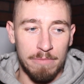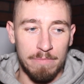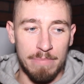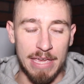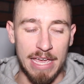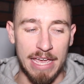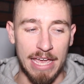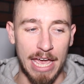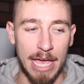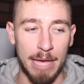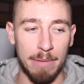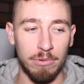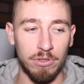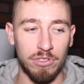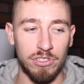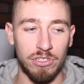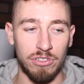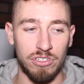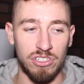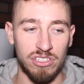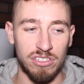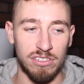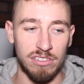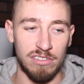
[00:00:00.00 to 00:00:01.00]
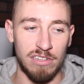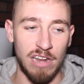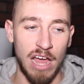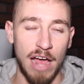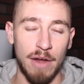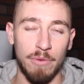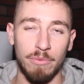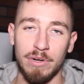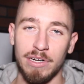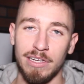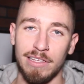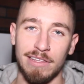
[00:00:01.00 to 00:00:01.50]
being able to just
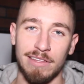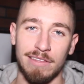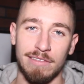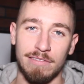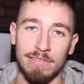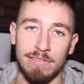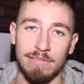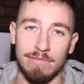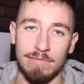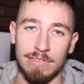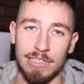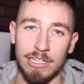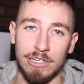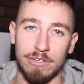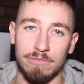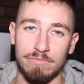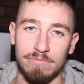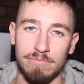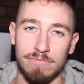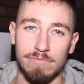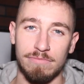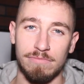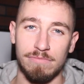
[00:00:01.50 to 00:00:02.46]
not really, you know,